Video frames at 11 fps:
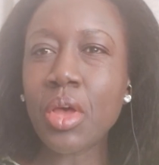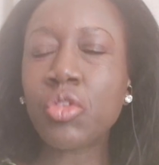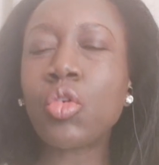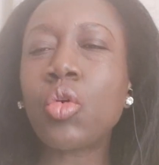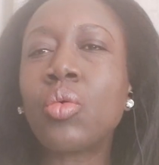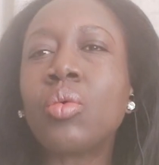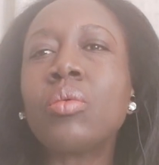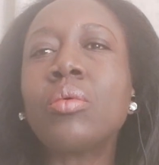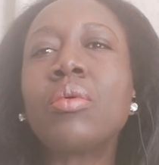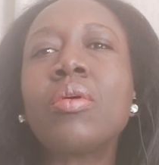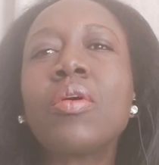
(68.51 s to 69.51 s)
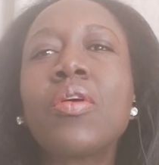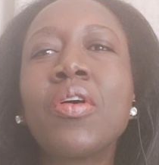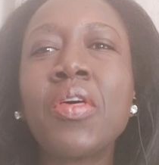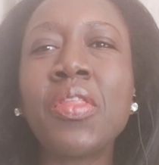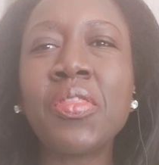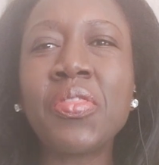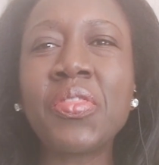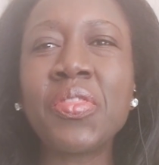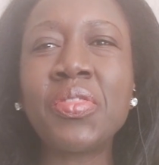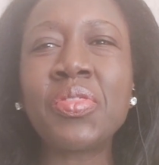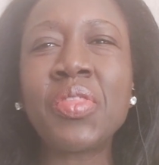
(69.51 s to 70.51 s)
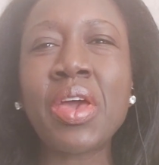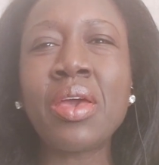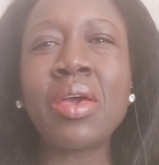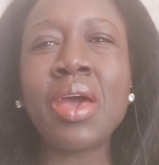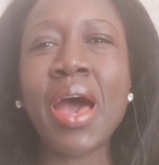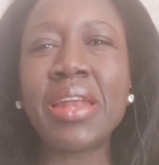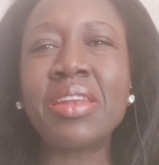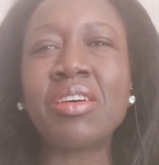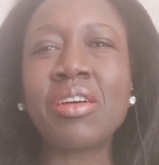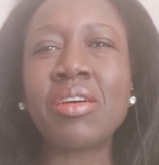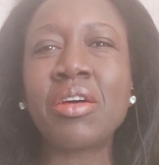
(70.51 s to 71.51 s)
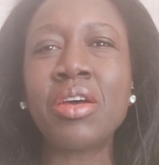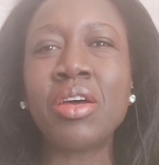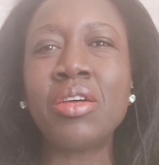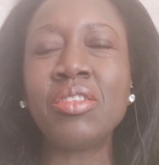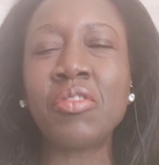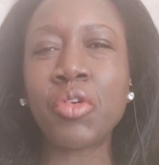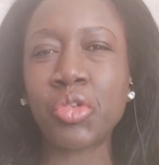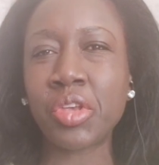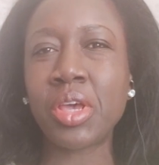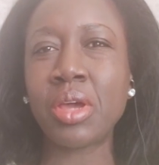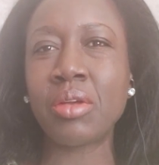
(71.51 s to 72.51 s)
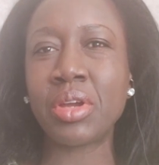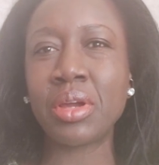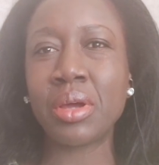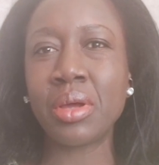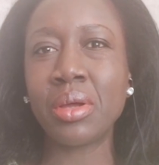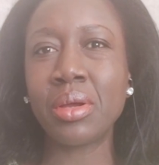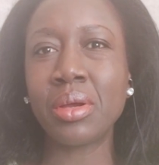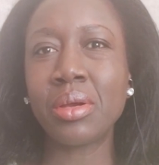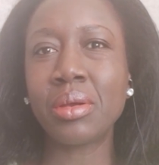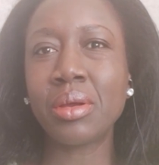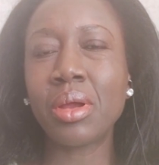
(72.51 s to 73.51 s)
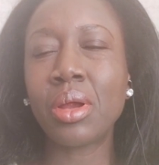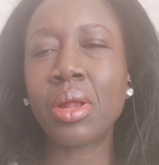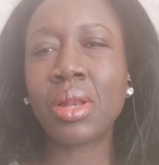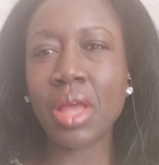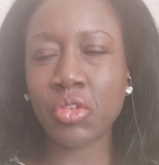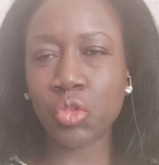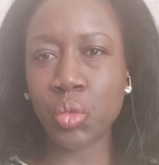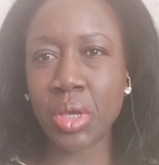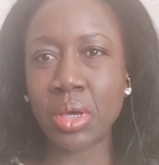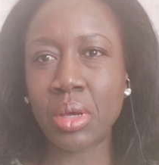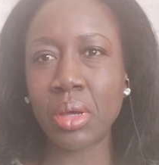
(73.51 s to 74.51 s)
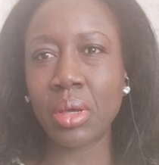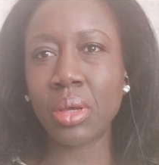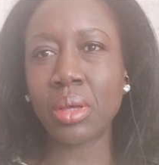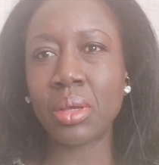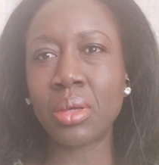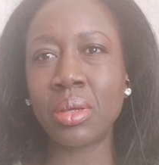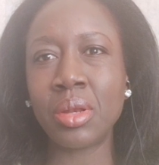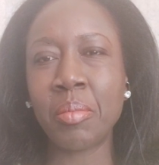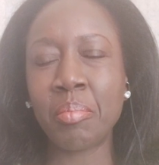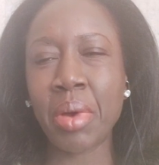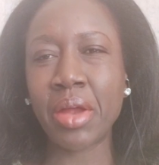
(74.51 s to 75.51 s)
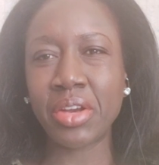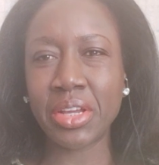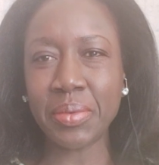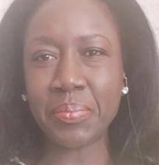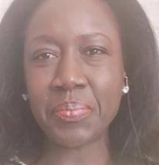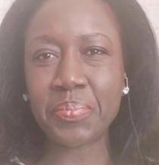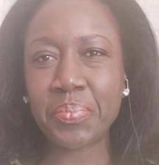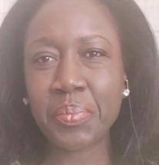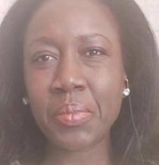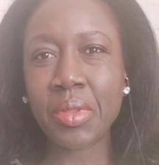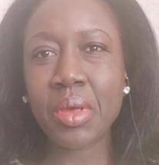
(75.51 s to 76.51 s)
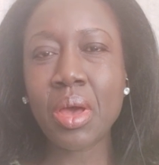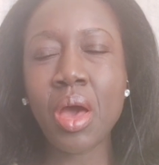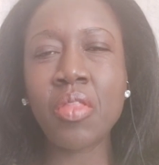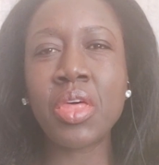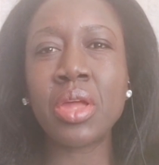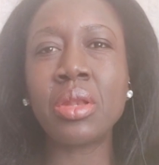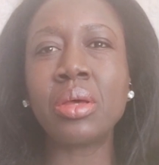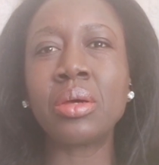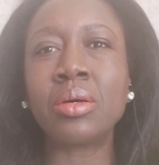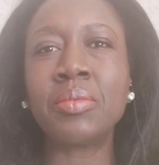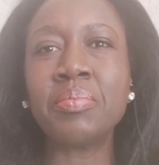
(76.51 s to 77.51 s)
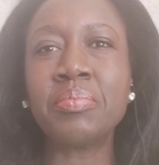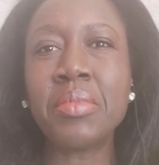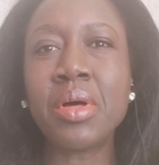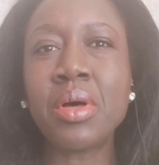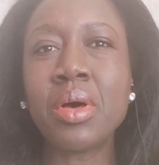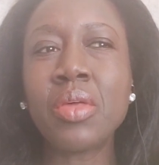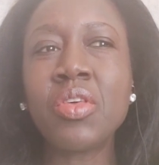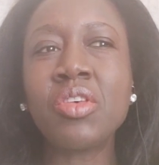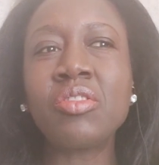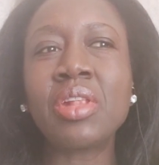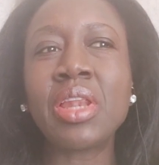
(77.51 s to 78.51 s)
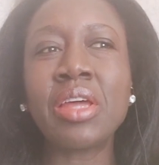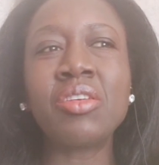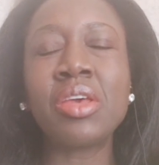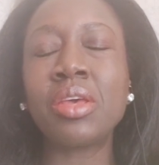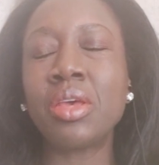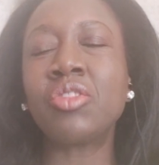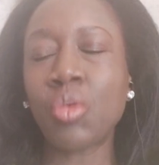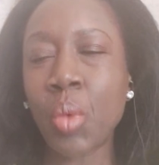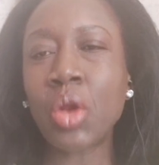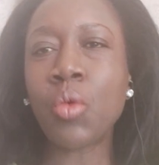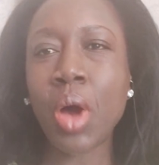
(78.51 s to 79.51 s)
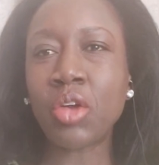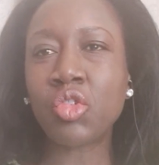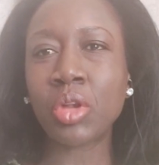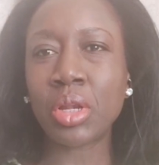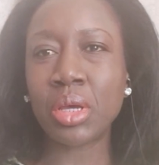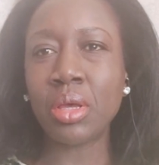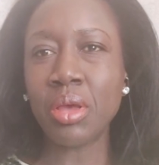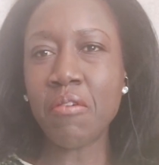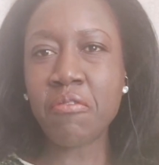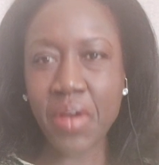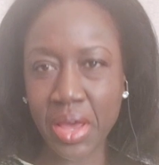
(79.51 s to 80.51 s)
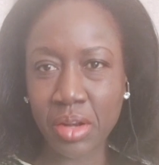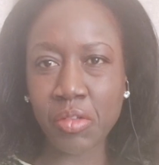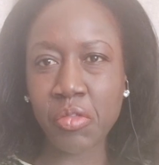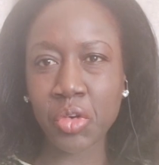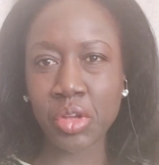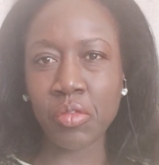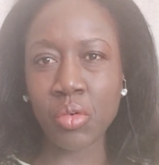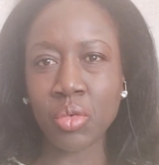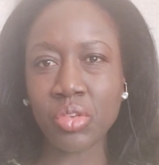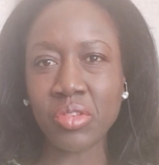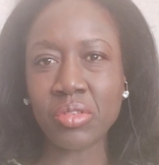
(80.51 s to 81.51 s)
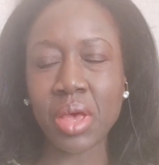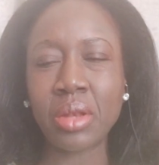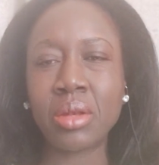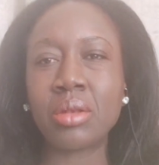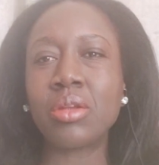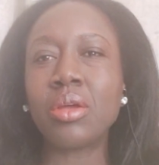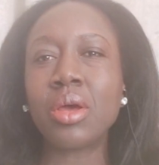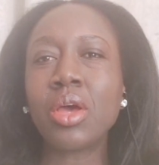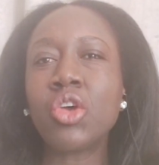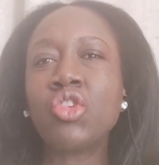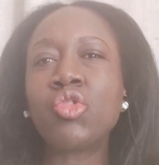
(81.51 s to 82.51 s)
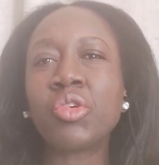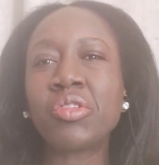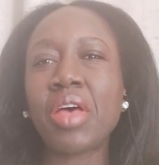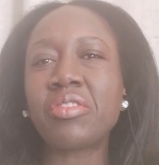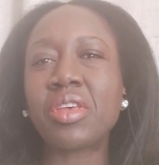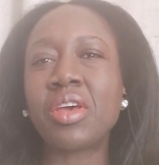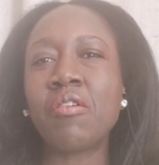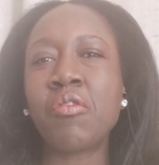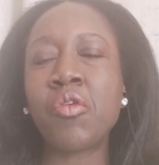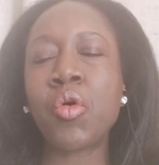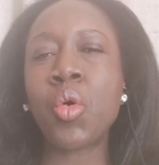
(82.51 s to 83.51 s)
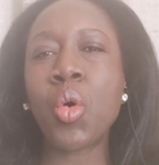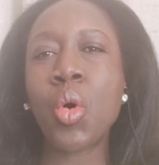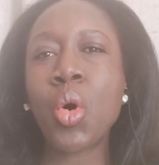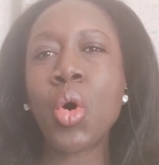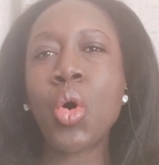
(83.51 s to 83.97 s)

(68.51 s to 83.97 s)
so they had a divorce hearing last week in Paris. And then this lady is the one who actually filed for divorce. And she was asking for